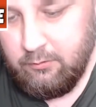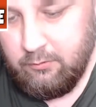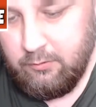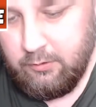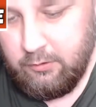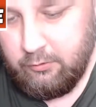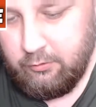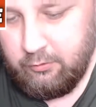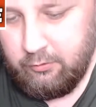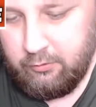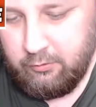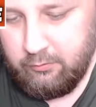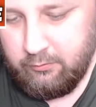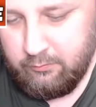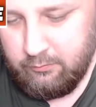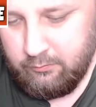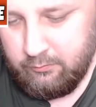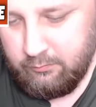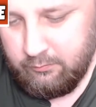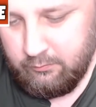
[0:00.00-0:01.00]
Which
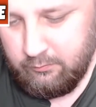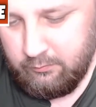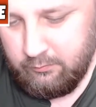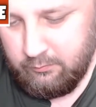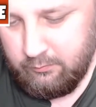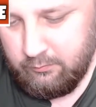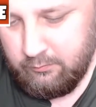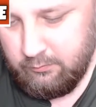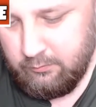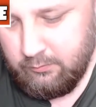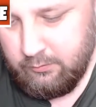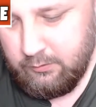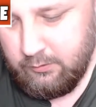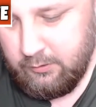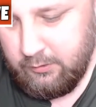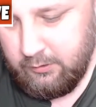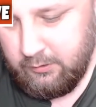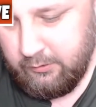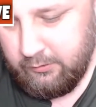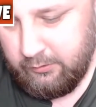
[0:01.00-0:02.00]

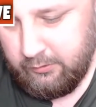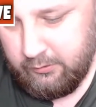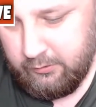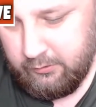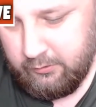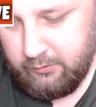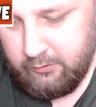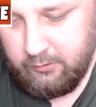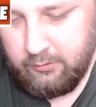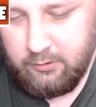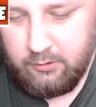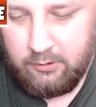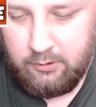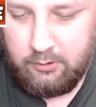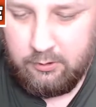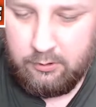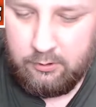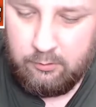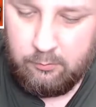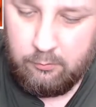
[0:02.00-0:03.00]
is
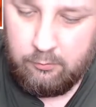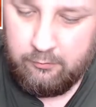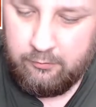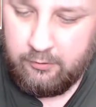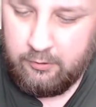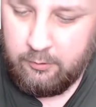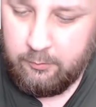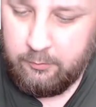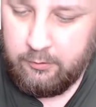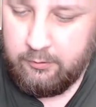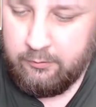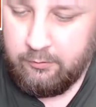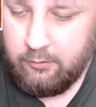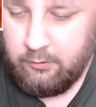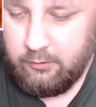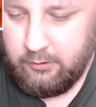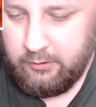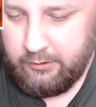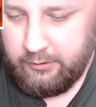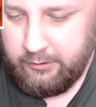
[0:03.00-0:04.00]
proving to be
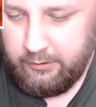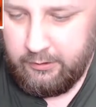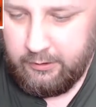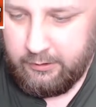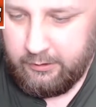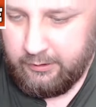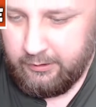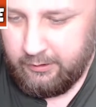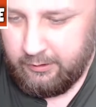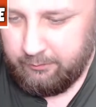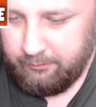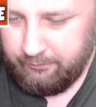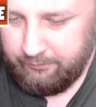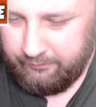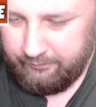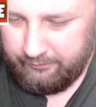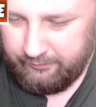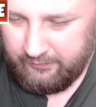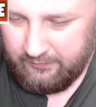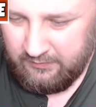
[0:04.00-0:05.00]
difficult. I think I got him.
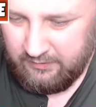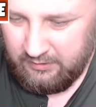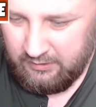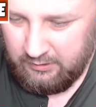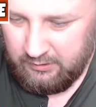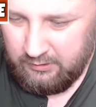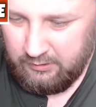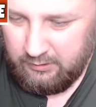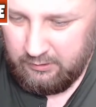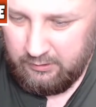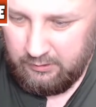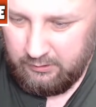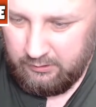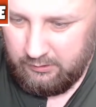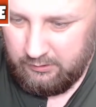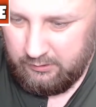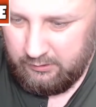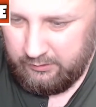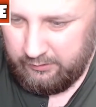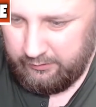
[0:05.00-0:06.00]

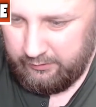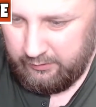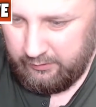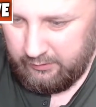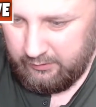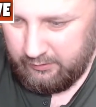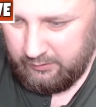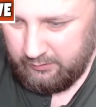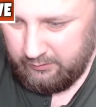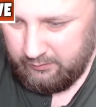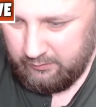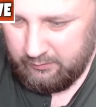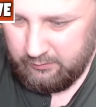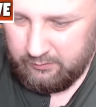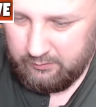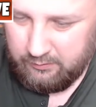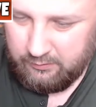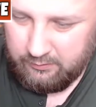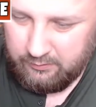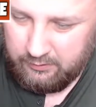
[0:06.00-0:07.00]
I think
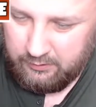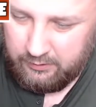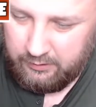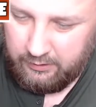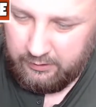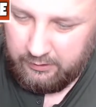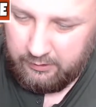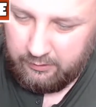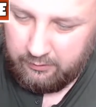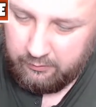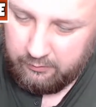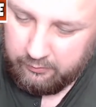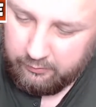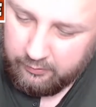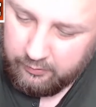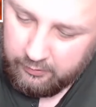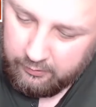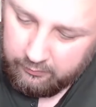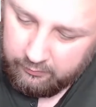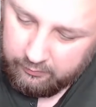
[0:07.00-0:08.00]
the head is
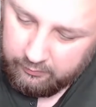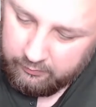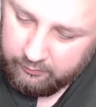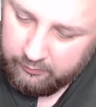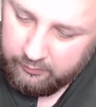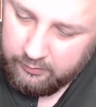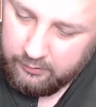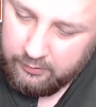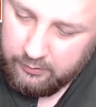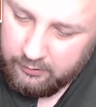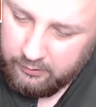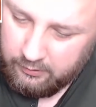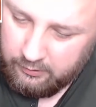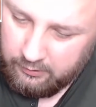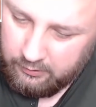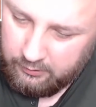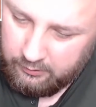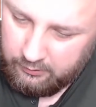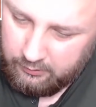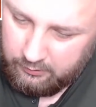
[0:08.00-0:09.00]
kind of
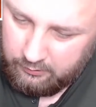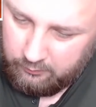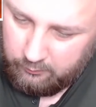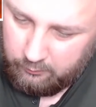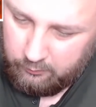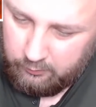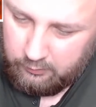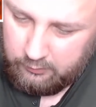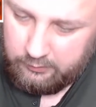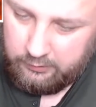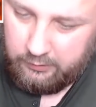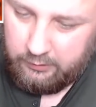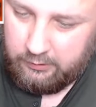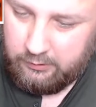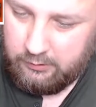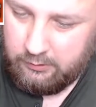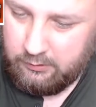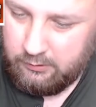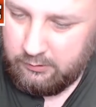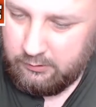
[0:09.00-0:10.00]
wonky.